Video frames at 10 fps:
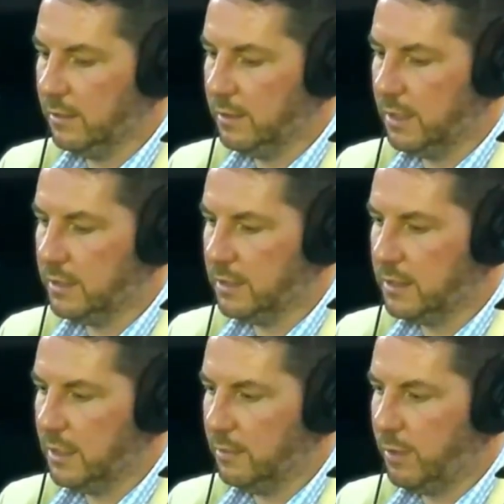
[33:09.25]
you know,
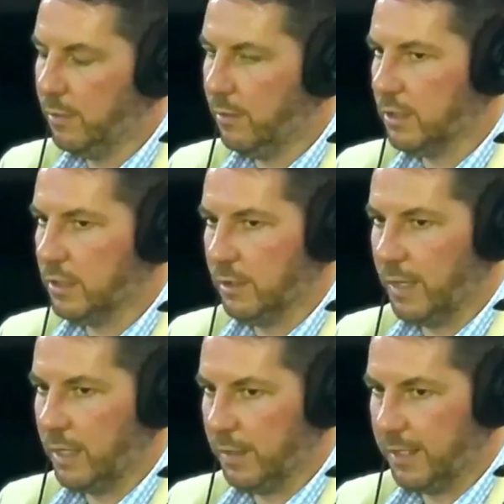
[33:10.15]
it's people are
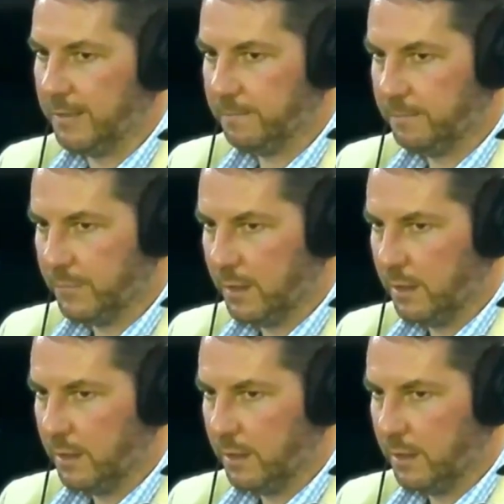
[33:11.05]
watching their bottom line.